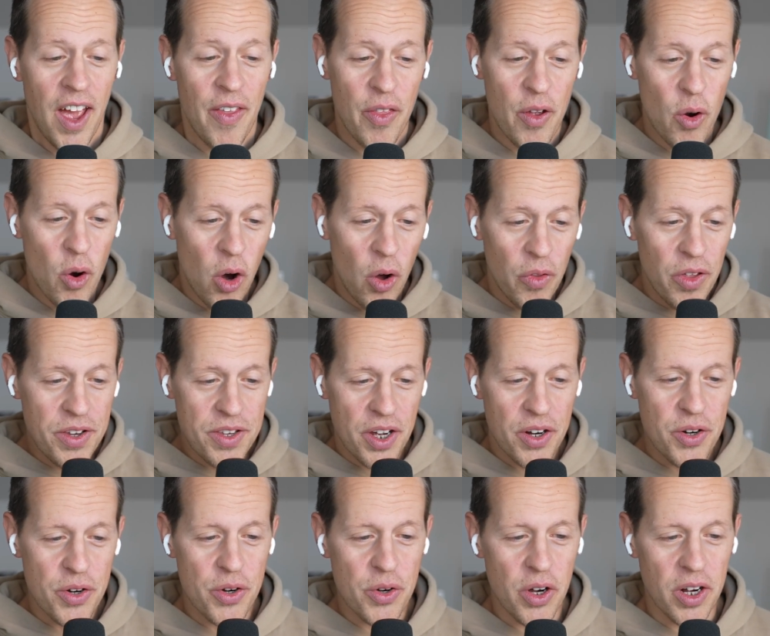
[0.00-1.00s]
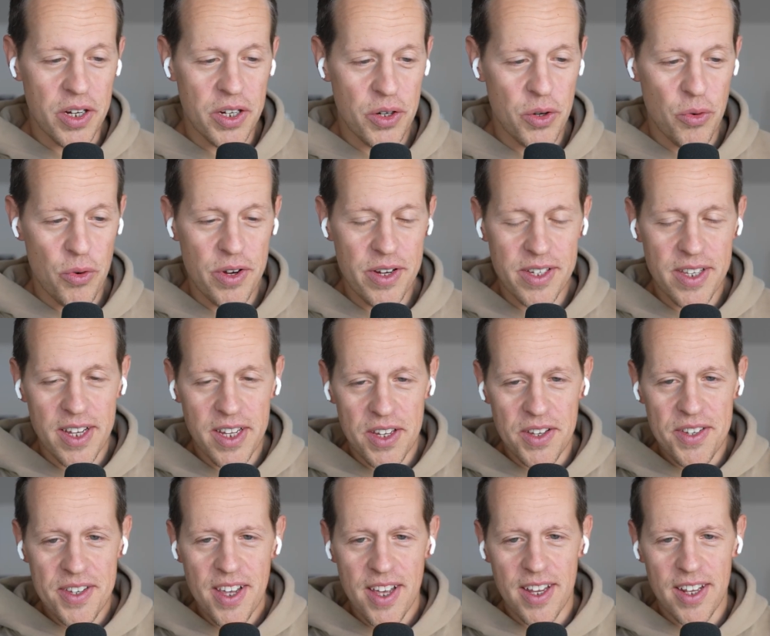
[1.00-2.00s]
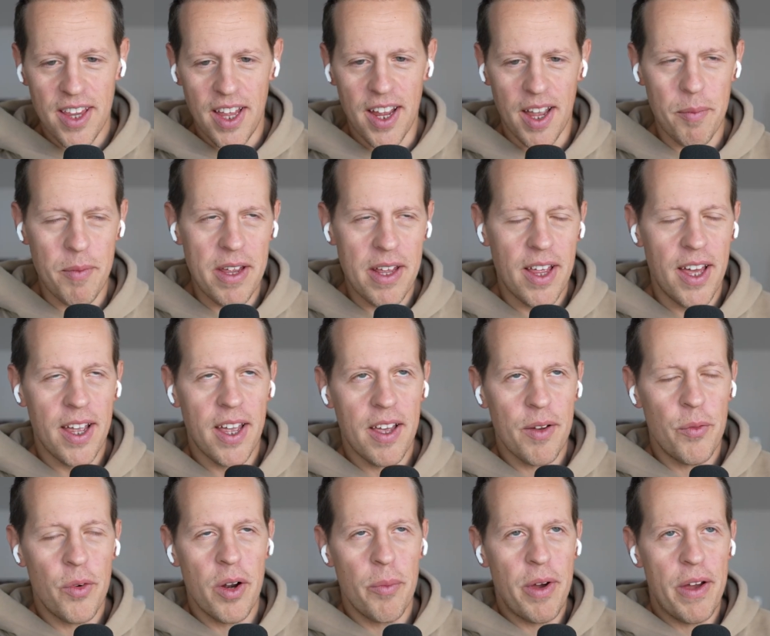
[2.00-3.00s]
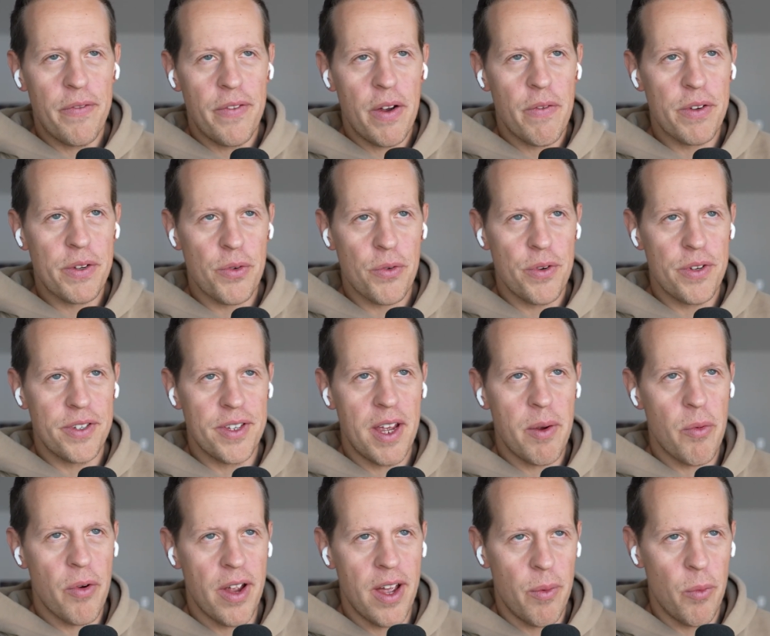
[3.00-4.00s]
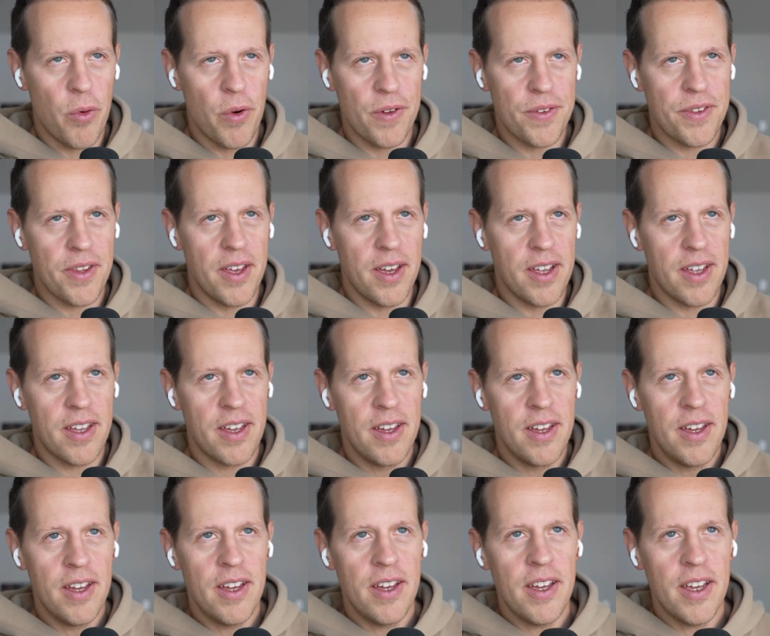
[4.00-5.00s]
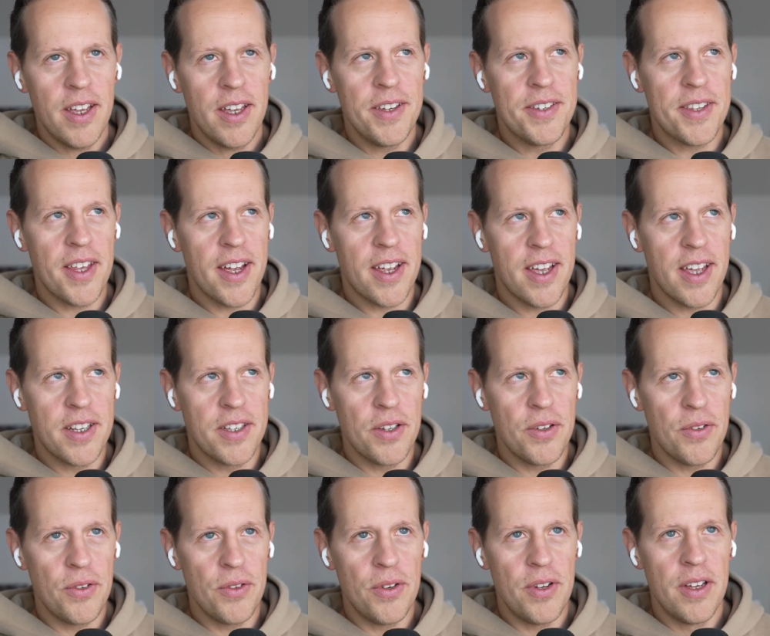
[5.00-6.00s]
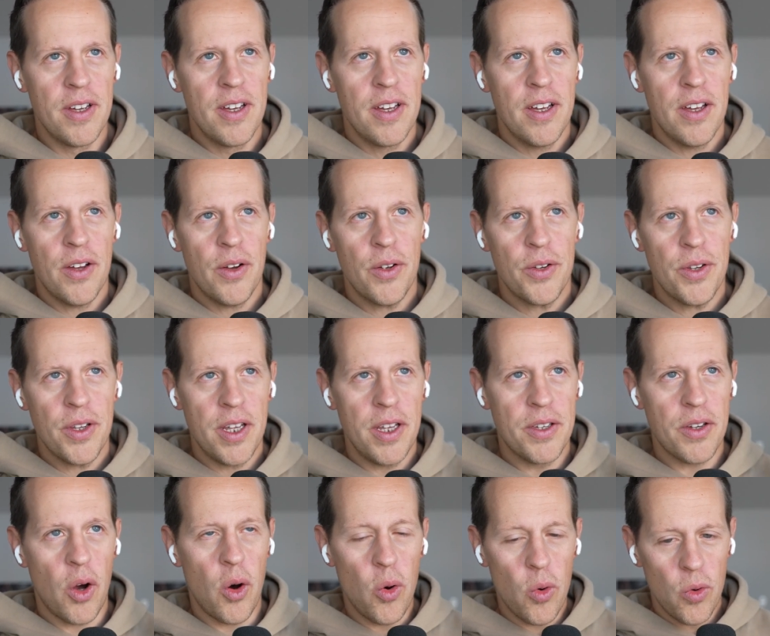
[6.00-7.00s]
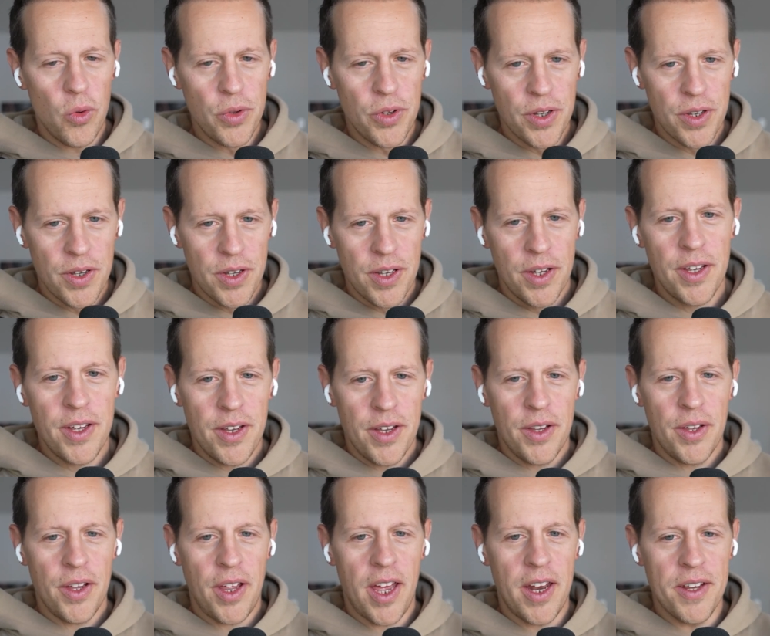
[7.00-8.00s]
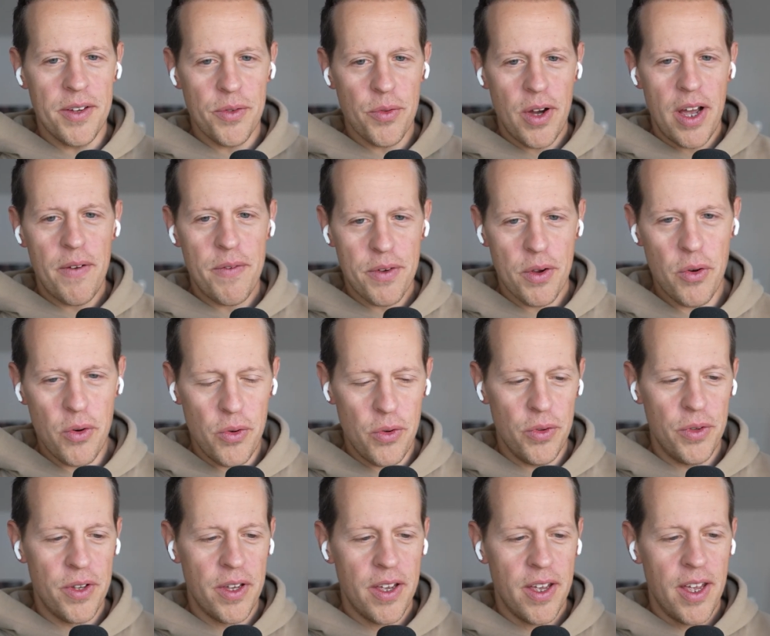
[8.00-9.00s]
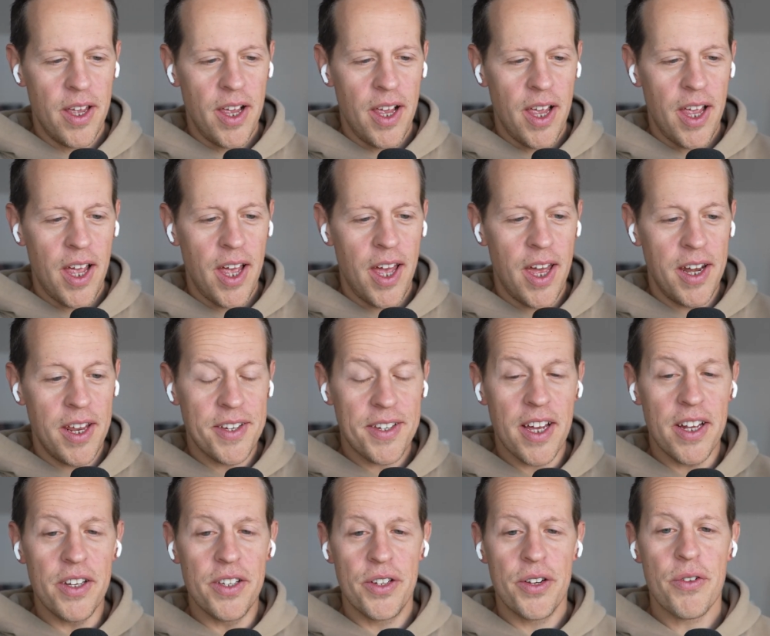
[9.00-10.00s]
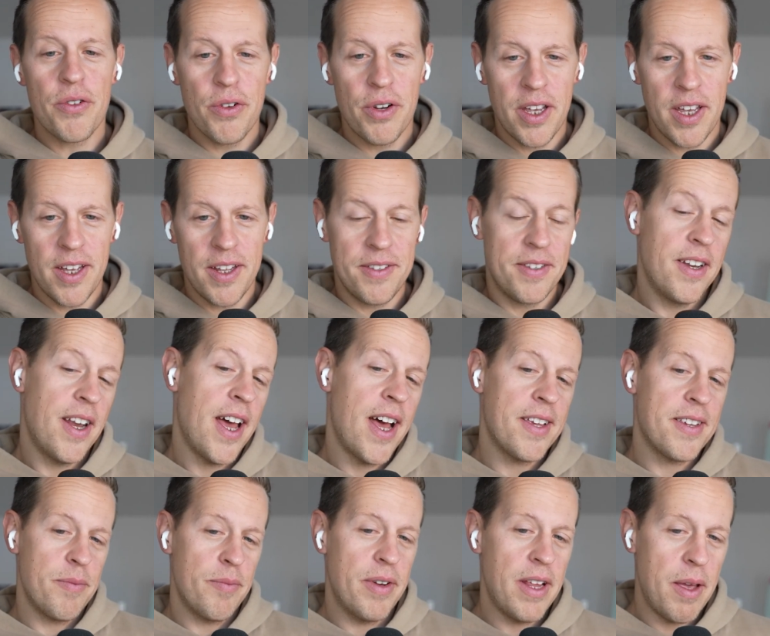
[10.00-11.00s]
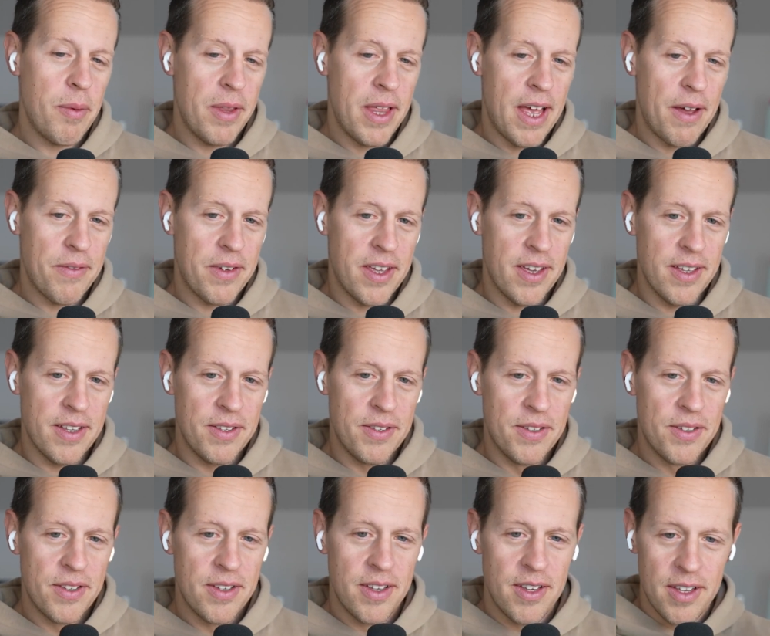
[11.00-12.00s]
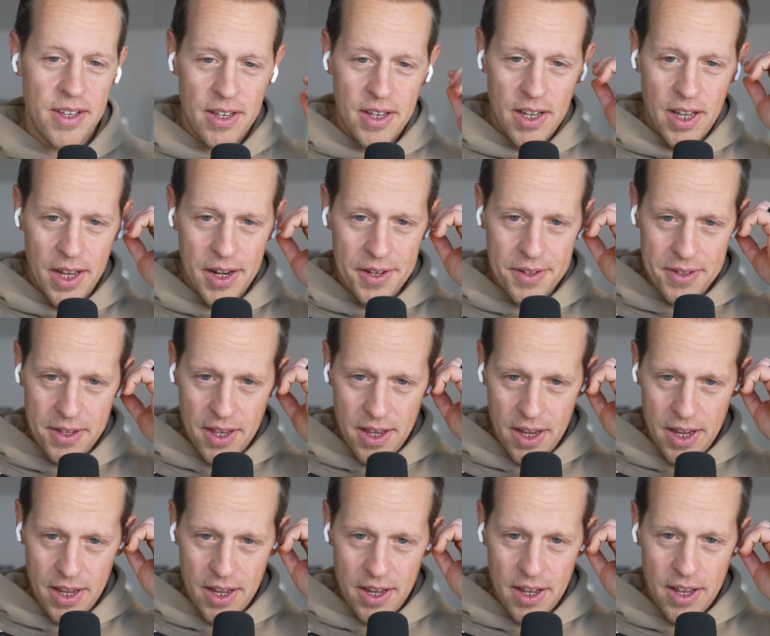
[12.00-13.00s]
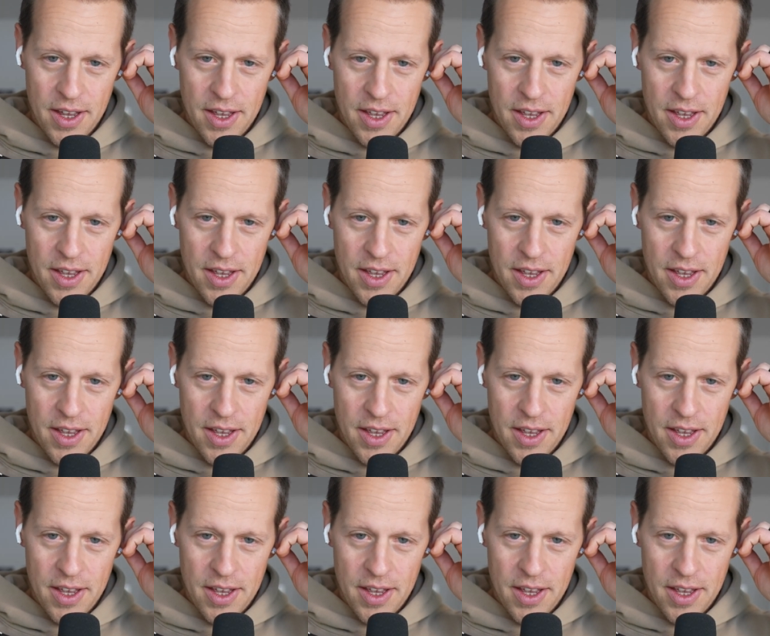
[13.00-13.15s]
and they're all these underdog stories, like you said. Like, I mean, like, one of my favorite stories is Abraham, where it's like, he's like, dude, he's old, and his wife's old, and he's got 0 kids and hasn't been able to have kids. And he's like,